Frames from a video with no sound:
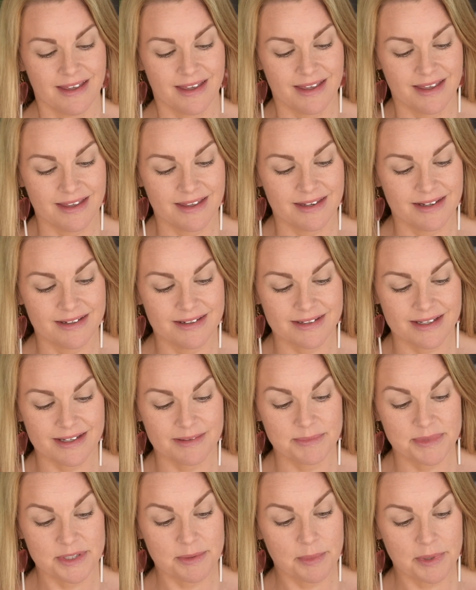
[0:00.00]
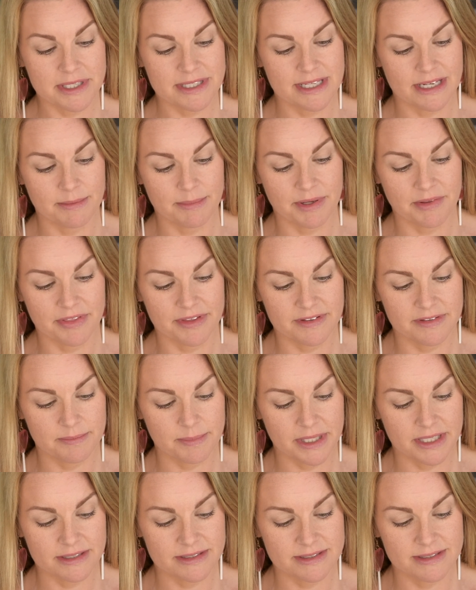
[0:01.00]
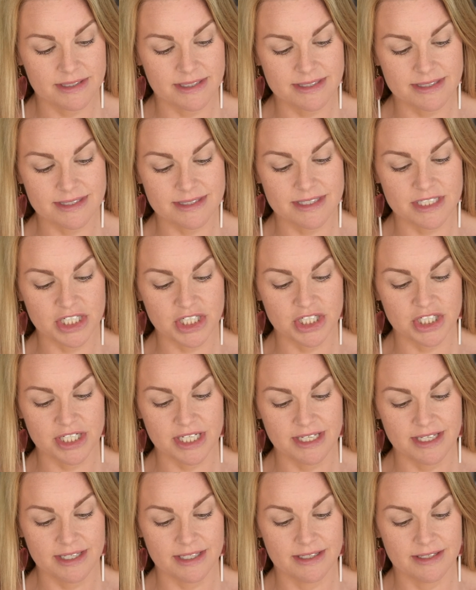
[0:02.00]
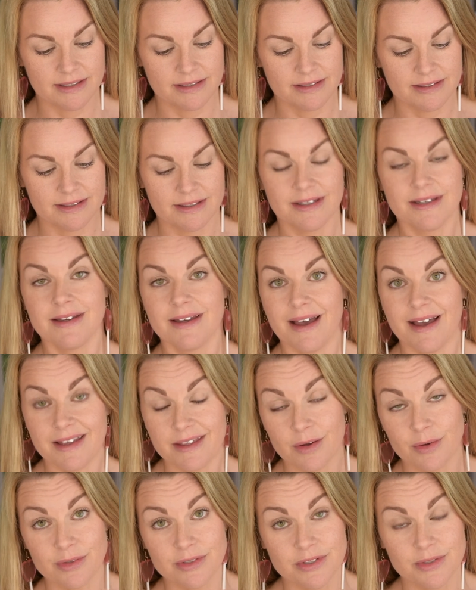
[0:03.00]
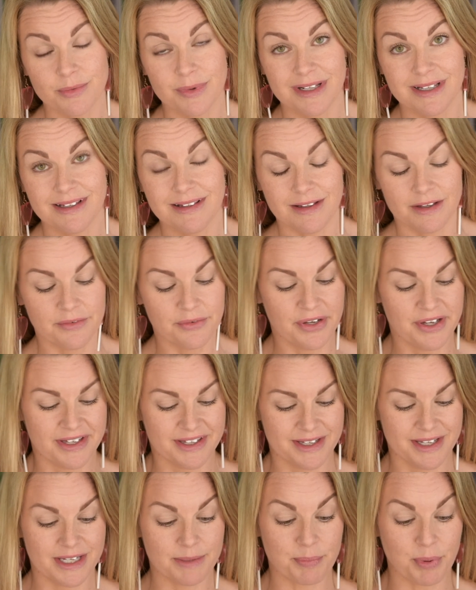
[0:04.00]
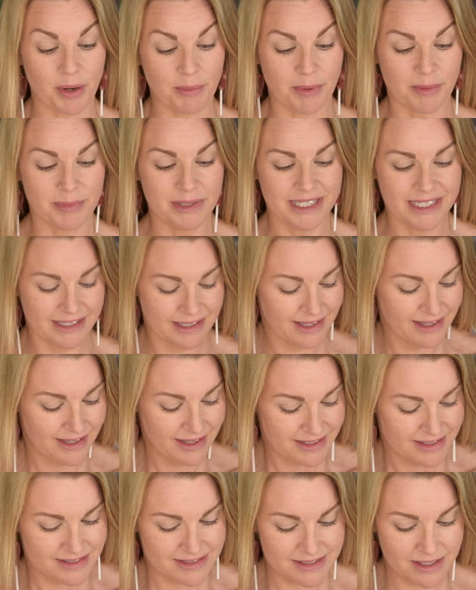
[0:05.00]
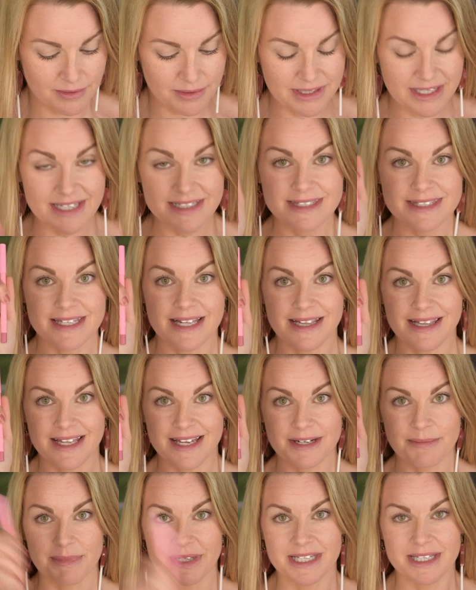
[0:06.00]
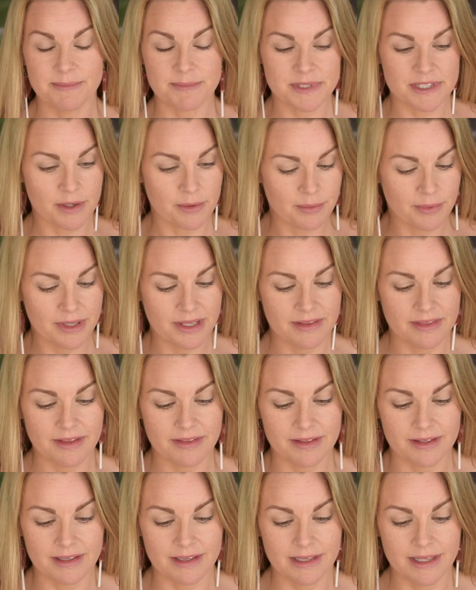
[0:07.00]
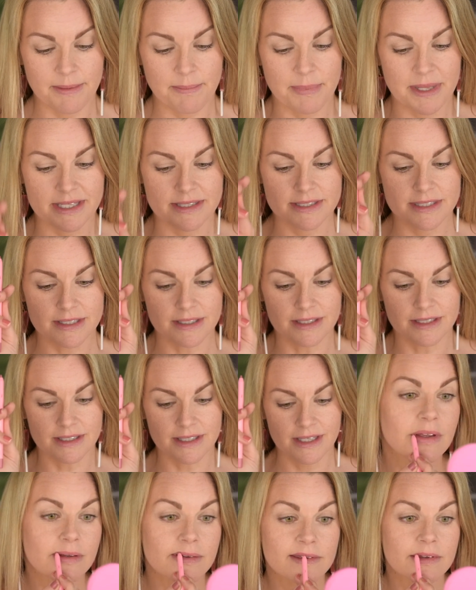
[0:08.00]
And I'm super excited about this because this is a shade I also really love, probably. So let's align my lips with the lip pencil.